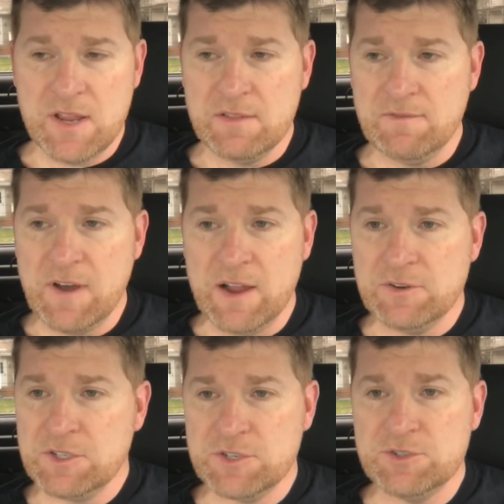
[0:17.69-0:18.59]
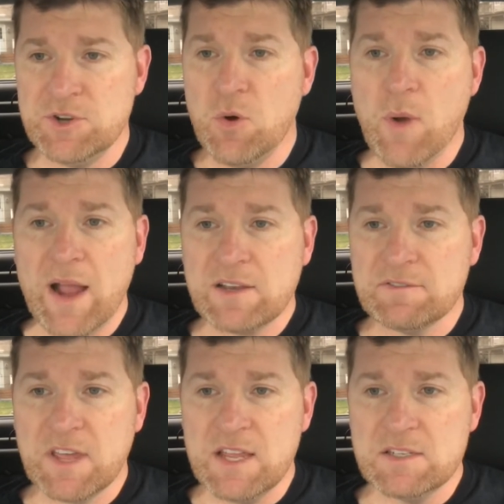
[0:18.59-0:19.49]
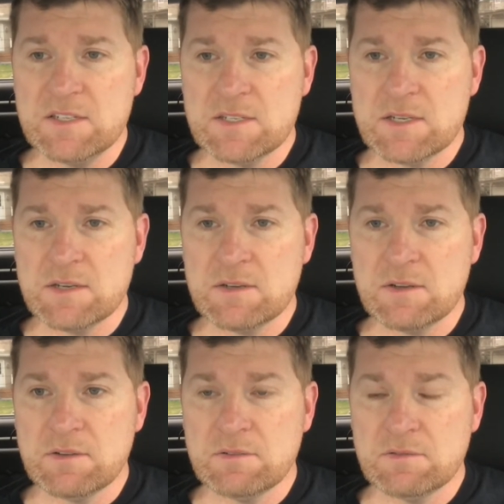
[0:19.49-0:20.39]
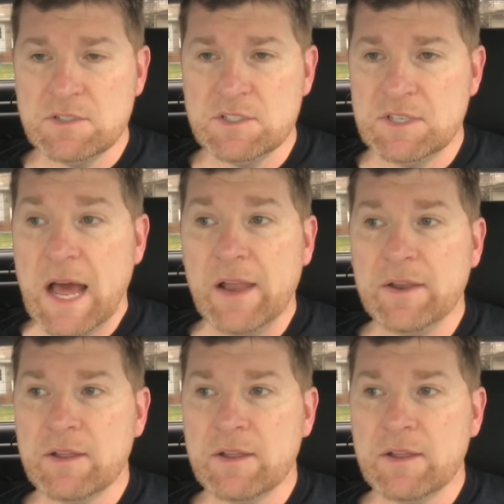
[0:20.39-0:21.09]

the virus, there's no active cases. She's done.